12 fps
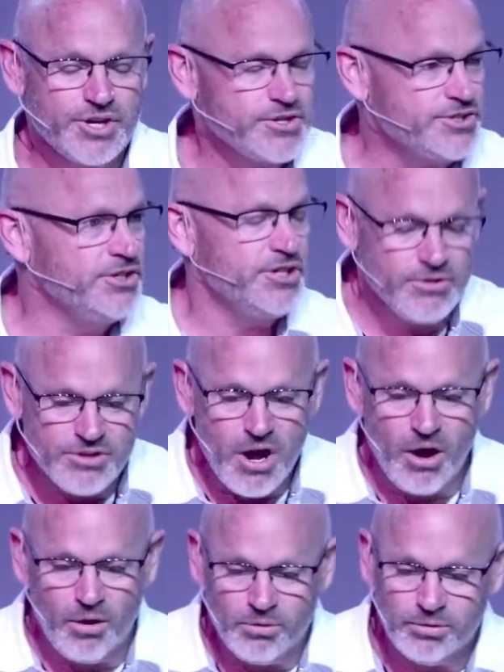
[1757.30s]
Church, did you
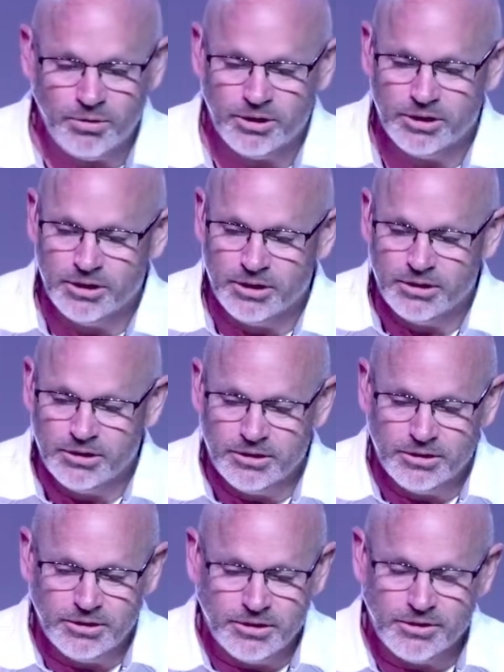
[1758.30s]
know
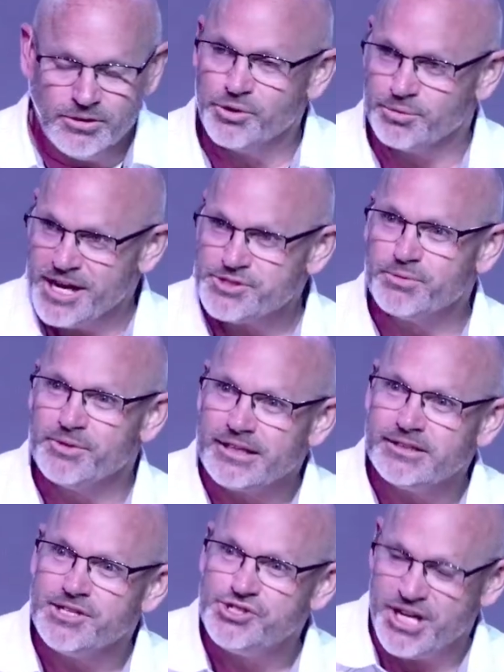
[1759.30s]
the
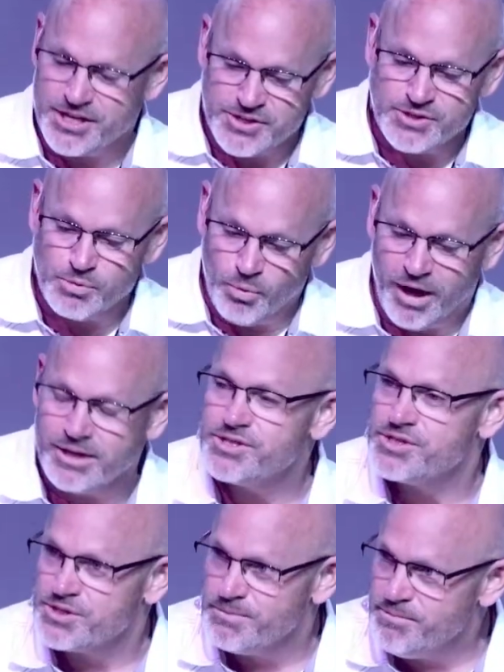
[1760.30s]
resurrected Jesus
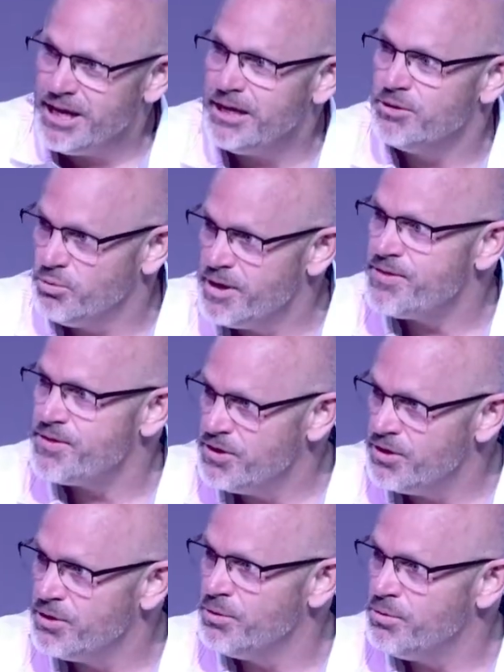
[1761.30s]
wants to meet with
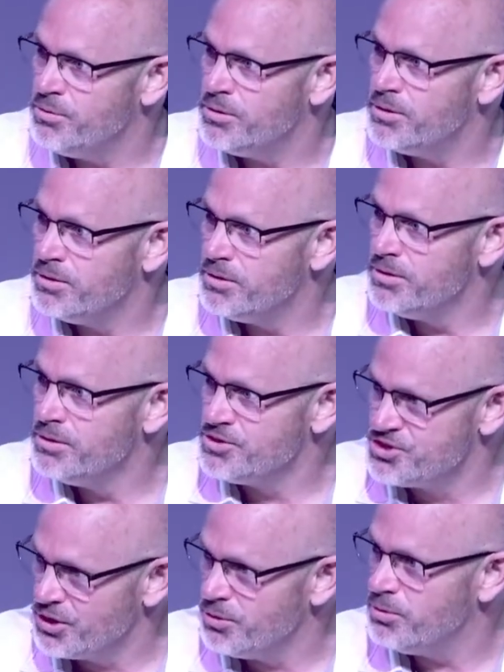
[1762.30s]
you
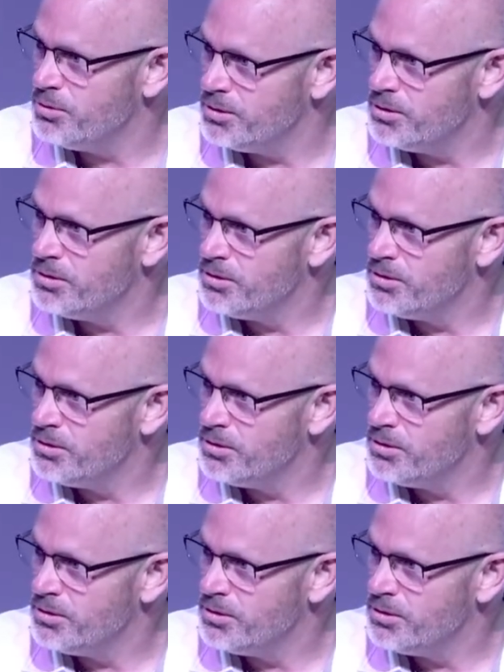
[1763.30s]
too?